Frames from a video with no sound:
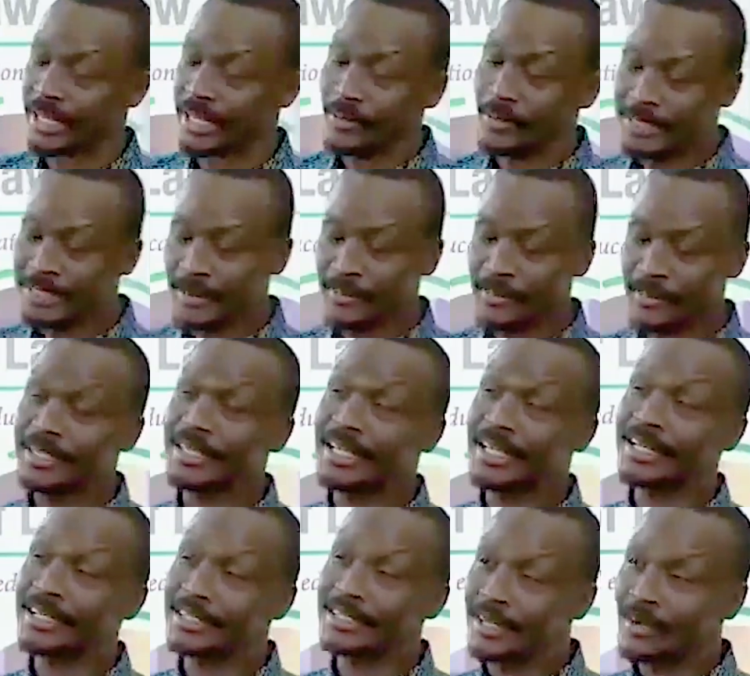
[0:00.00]
other words, I mean
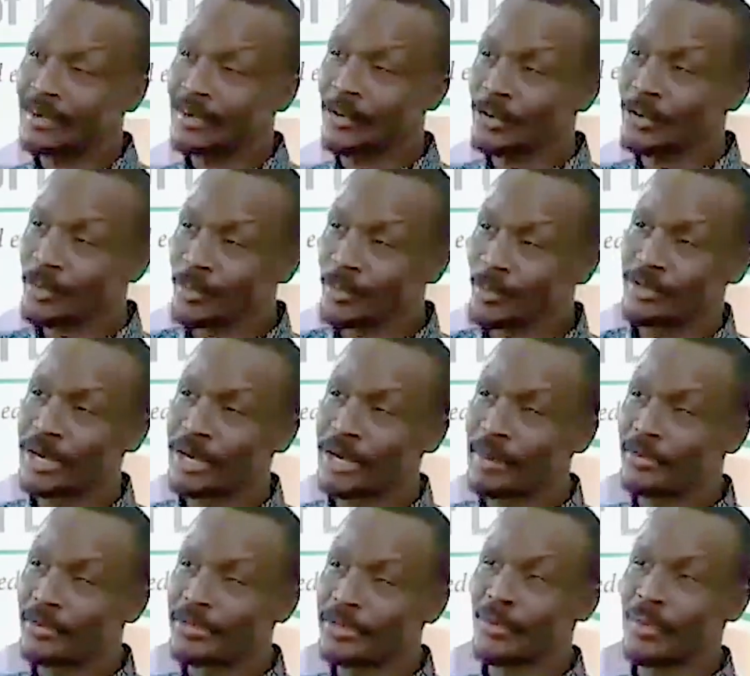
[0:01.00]
that although we talk
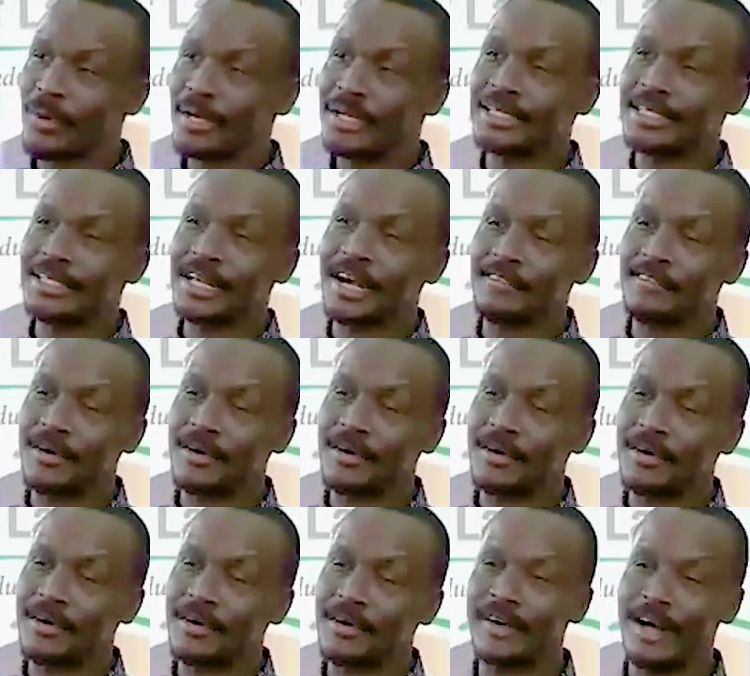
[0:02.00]
about equality,
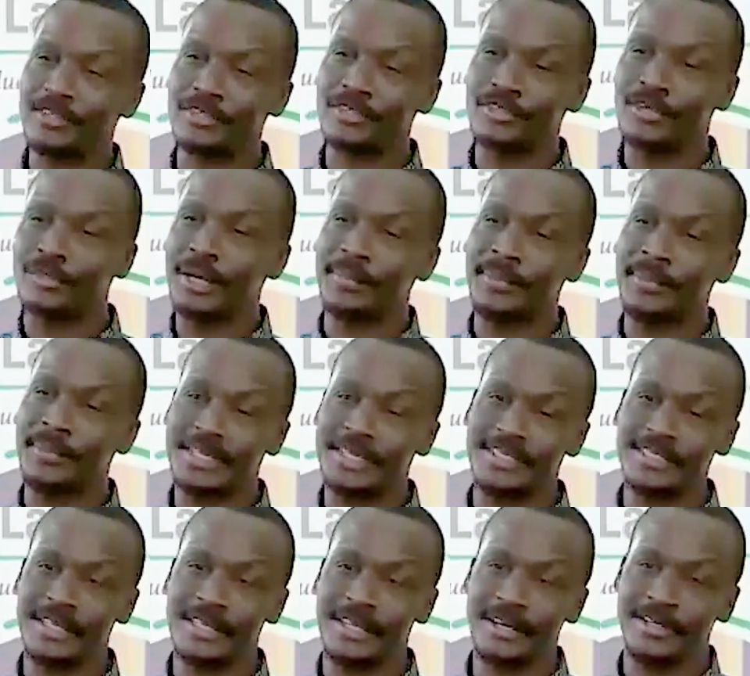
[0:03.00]
affirmative action might be
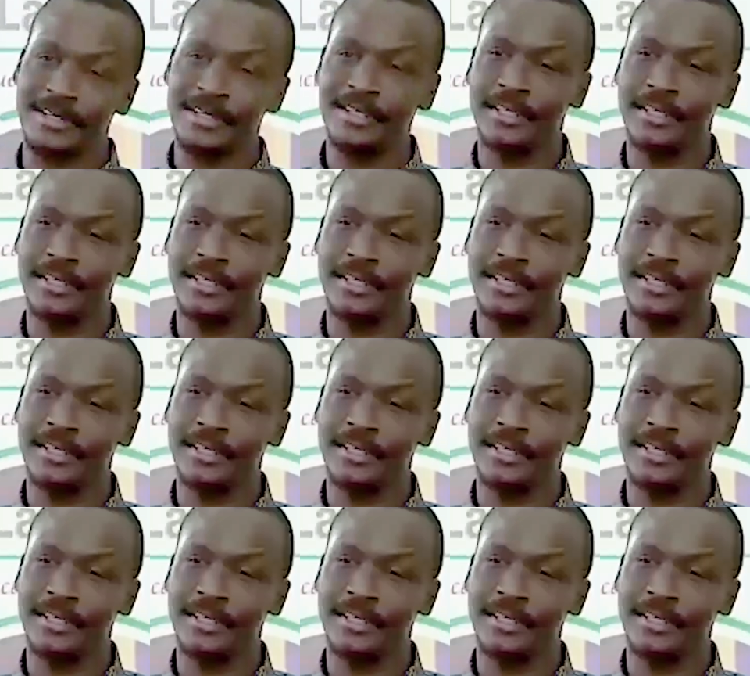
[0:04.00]
necessary.